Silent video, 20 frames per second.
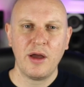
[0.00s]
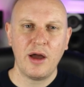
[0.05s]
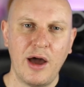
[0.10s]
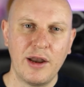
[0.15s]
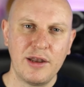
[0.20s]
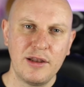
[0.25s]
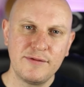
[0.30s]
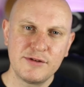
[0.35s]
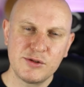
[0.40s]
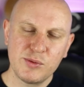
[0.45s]

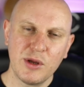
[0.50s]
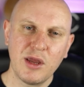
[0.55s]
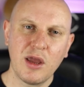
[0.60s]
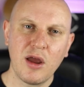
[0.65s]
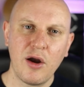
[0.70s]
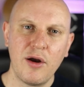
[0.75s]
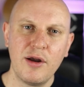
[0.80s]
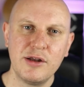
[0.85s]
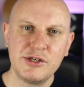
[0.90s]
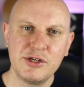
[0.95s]
I'd love to
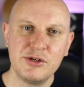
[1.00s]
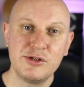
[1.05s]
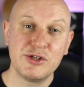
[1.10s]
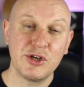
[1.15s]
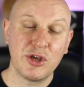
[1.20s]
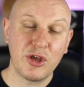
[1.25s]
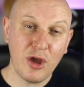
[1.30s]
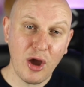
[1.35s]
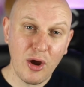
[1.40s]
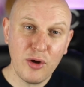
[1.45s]
encourage you to
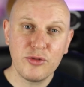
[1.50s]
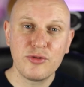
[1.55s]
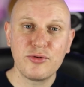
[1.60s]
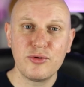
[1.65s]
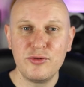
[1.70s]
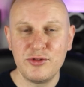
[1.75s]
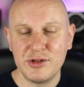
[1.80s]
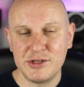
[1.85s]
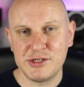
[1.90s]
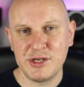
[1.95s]
go
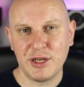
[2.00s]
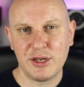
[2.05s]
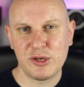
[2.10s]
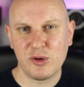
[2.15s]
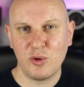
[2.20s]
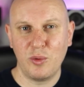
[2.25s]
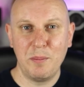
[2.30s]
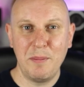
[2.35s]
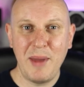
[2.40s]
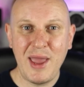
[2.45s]
through the
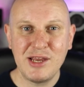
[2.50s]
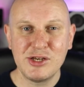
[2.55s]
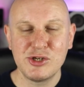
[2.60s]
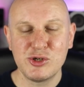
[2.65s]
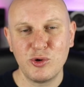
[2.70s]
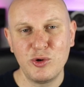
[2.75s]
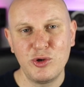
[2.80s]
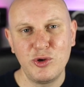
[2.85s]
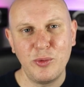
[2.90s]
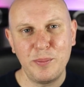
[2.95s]
jigsaw, make
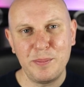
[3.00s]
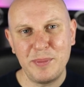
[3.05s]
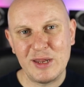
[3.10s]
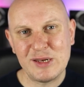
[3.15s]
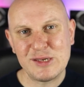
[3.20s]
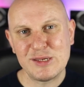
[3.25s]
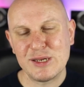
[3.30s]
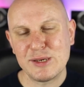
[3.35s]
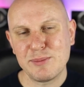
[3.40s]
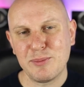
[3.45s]
sure your
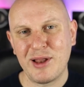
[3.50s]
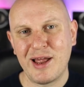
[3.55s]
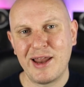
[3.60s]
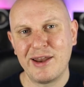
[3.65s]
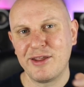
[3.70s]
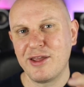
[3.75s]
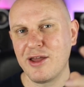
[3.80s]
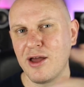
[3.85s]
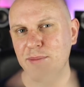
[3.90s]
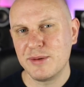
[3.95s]
business
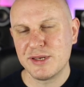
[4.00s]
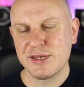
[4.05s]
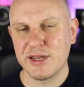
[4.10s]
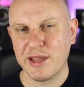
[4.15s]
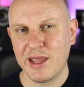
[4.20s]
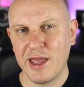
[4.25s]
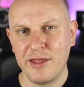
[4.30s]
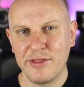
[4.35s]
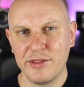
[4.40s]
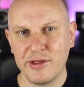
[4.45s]
plan comes
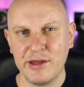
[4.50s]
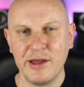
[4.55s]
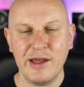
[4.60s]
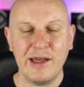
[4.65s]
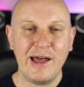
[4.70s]
together,